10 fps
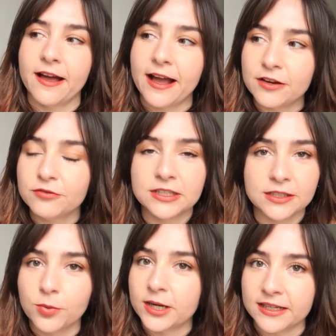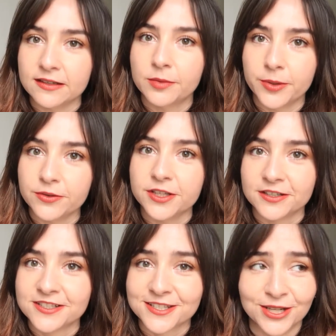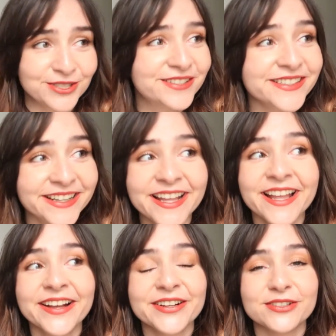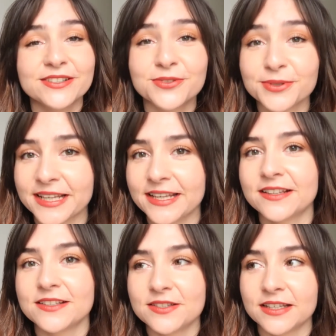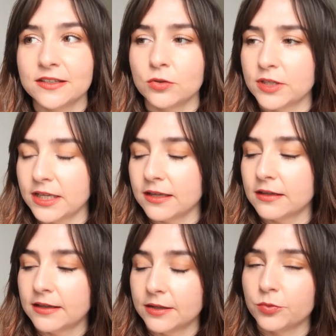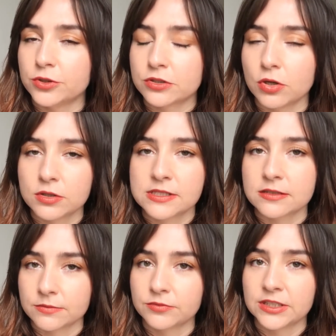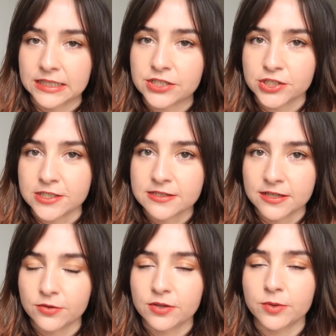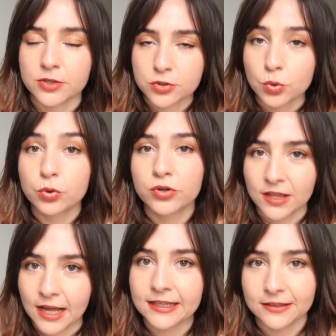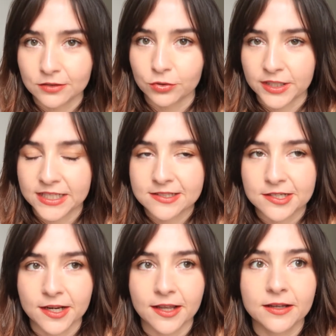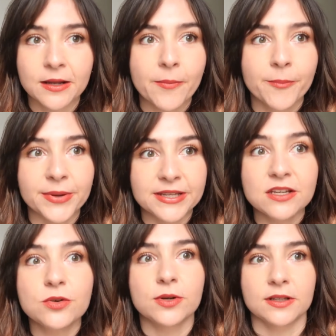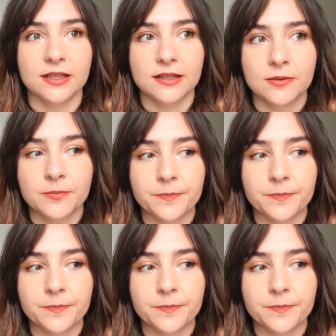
I really worry about the youngsters because it's okay, because like, okay, it would cause some real issues now that we're so reliant on the internet, but equally